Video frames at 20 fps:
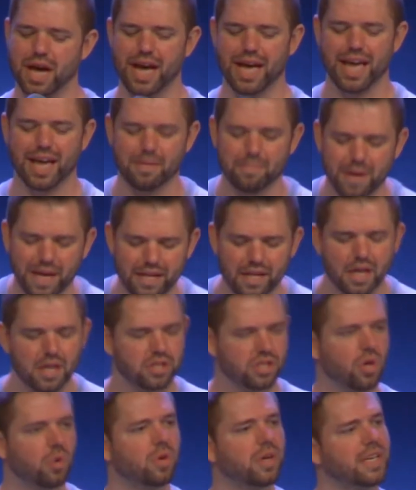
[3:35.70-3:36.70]
I am
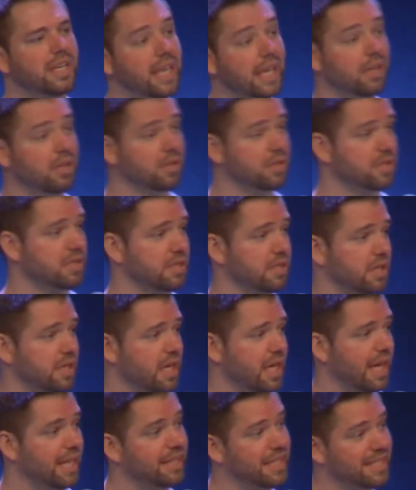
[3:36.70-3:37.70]
bad. So guilt,
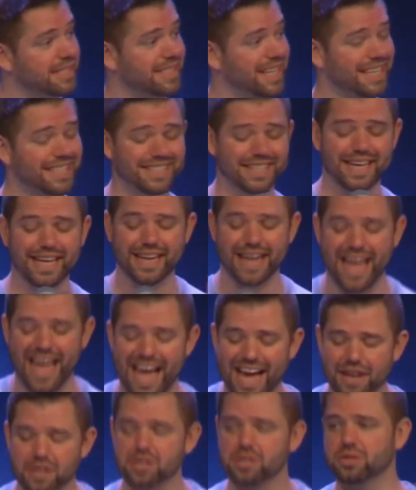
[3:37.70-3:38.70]
in this sense, can
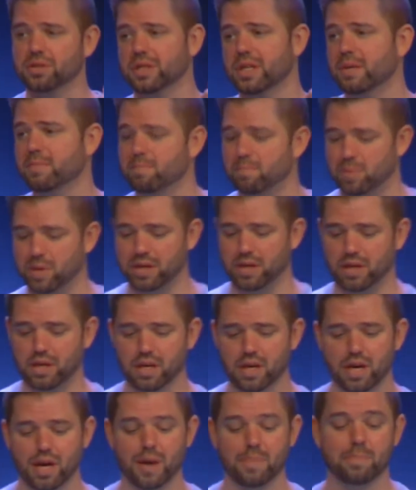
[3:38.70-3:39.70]
actually
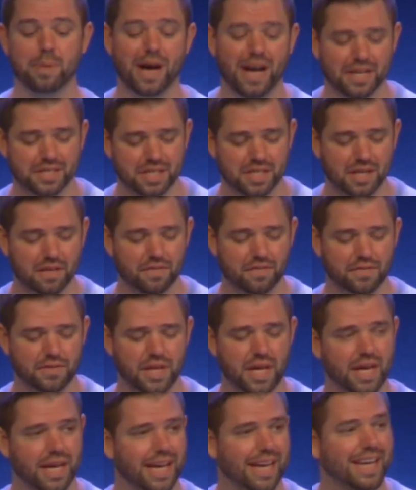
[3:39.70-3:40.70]
be a positive
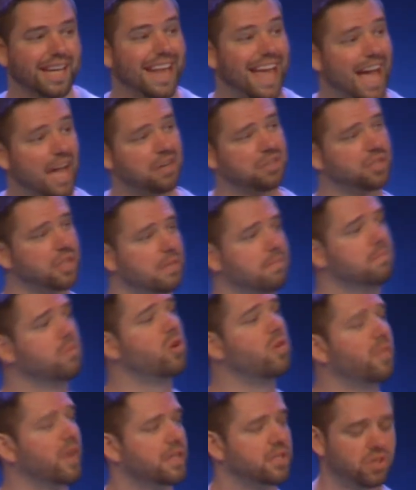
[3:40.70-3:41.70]
thing. It can actually
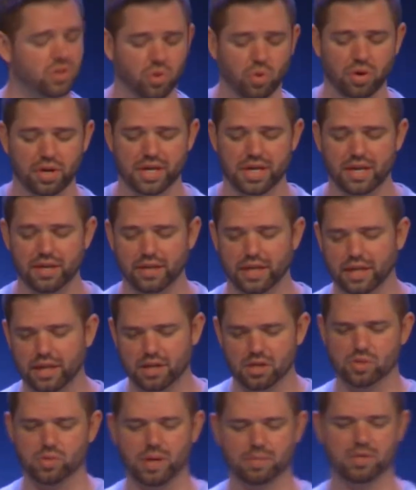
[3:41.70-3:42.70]
move us toward
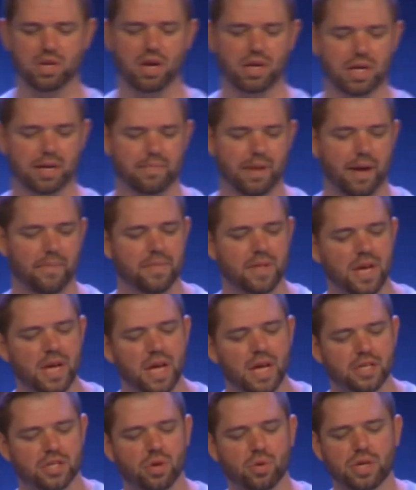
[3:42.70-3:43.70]
healing. Here's what I'm talking about.
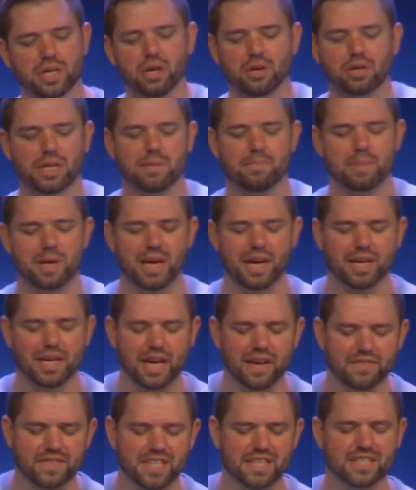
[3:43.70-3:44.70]
So guilt can be a
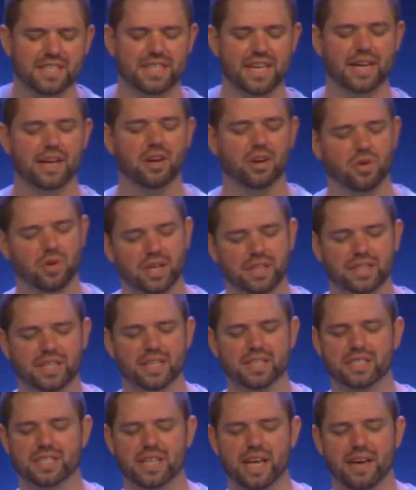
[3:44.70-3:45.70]
gift. In Second
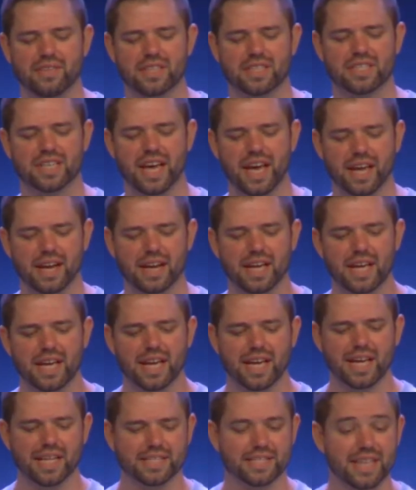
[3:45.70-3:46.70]
Corinthians seven ten,
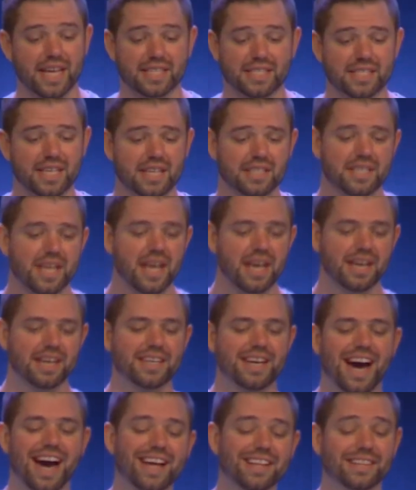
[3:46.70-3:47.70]
it says this,
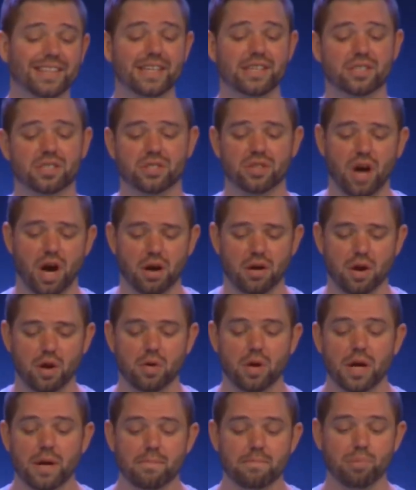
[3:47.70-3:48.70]
godly
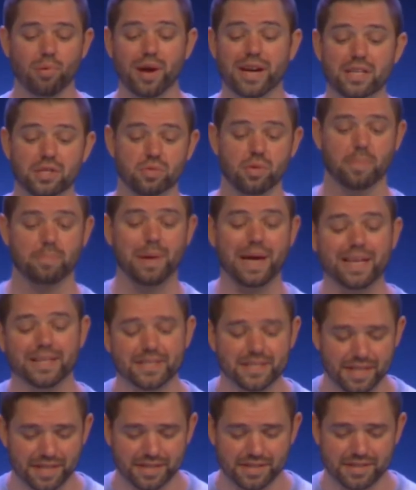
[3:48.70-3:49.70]
sorrow brings
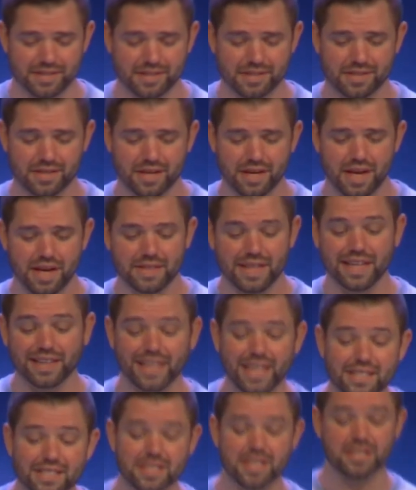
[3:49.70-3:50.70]
repentance that
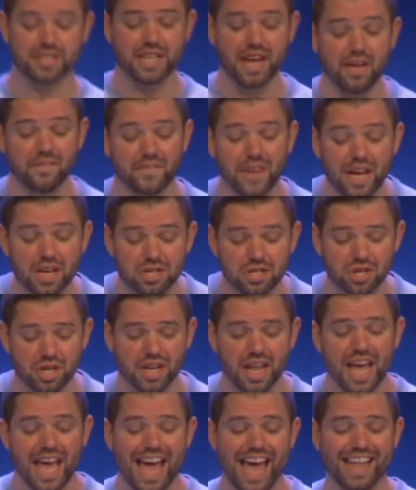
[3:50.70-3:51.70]
leads to
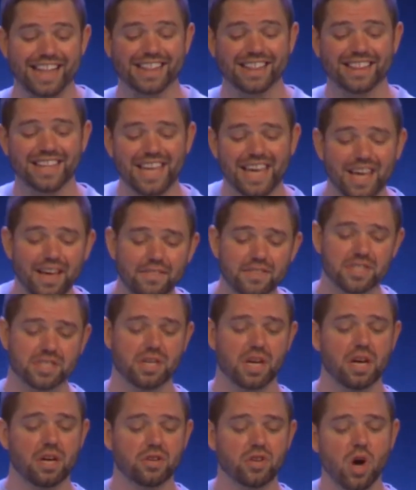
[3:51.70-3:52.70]
salvation and
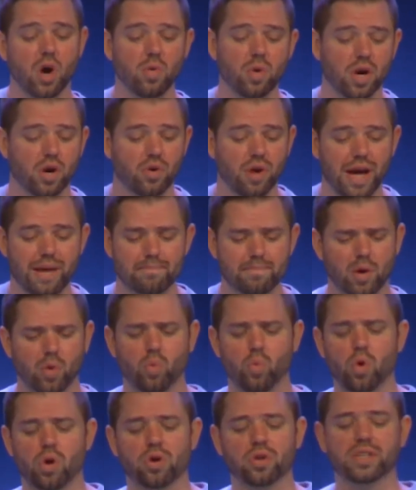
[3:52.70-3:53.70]
leaves no regret,
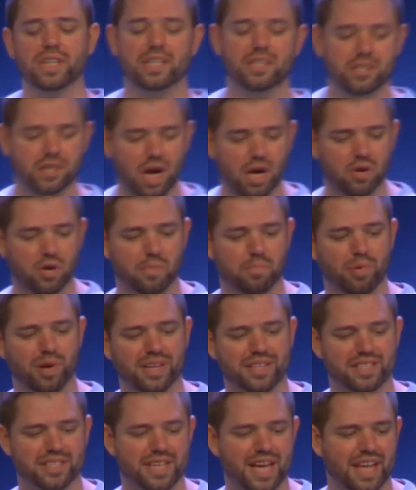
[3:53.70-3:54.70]
but worldly sorrow
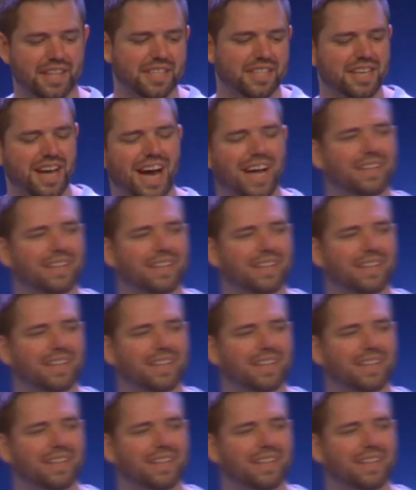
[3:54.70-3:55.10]
brings death.